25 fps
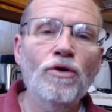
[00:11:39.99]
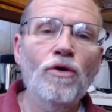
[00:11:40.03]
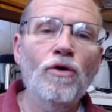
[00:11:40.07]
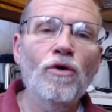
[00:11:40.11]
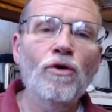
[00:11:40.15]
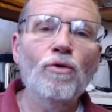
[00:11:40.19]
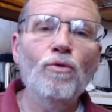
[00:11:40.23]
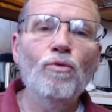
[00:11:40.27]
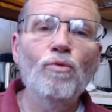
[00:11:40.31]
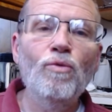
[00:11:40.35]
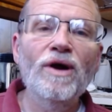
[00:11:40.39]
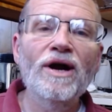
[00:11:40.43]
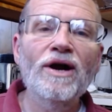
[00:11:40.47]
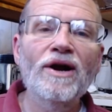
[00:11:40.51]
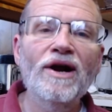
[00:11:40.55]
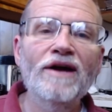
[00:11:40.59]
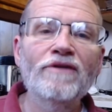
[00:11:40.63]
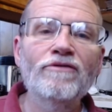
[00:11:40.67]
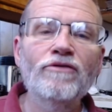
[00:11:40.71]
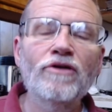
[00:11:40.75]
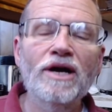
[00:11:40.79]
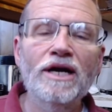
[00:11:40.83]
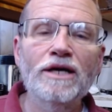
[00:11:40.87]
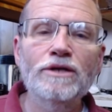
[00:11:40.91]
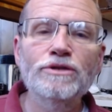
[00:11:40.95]
or
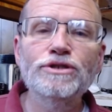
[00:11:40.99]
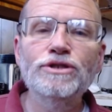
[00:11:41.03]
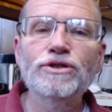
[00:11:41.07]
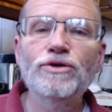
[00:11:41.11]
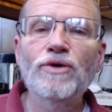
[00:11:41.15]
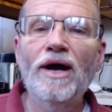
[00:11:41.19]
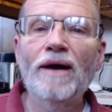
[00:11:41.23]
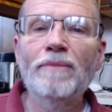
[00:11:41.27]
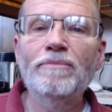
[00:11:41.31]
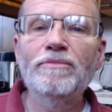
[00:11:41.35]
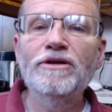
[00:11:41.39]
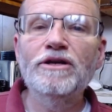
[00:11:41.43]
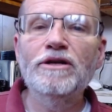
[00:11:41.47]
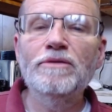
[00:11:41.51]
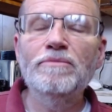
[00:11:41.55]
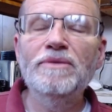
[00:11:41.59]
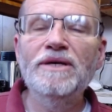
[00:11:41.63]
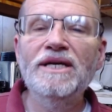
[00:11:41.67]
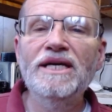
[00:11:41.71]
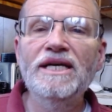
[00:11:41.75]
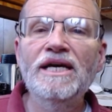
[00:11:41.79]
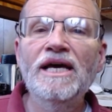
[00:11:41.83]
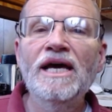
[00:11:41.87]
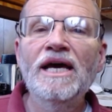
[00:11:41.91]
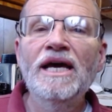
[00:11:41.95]
wherever else you happen to
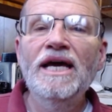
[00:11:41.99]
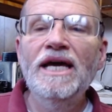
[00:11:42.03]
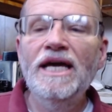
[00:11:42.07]
be